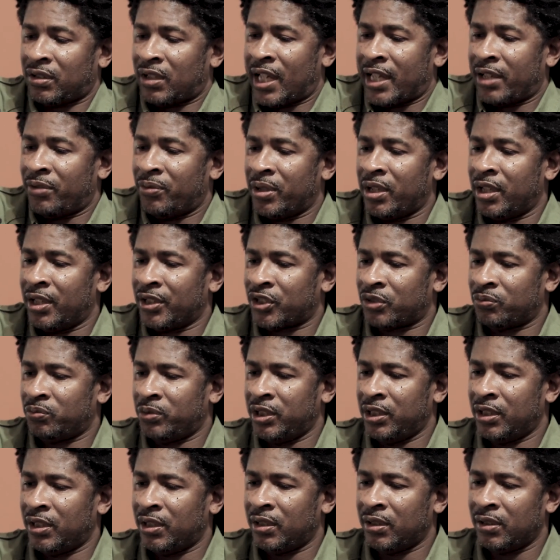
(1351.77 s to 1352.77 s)
like with us,
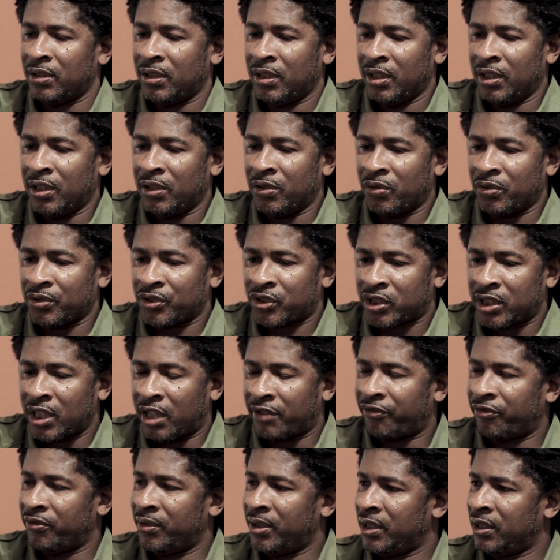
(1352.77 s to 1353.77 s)
we are
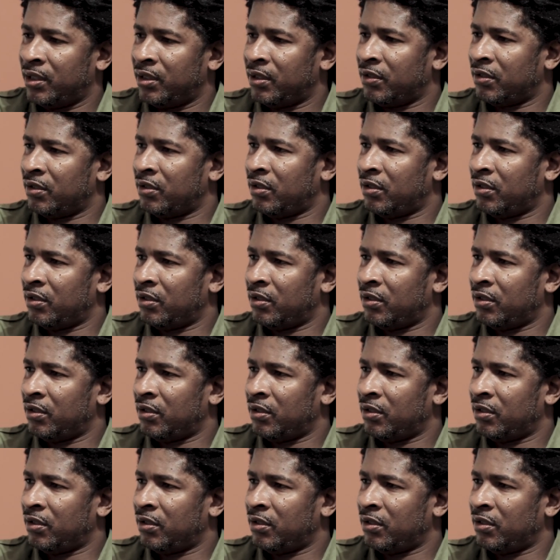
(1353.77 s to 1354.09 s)
suffering,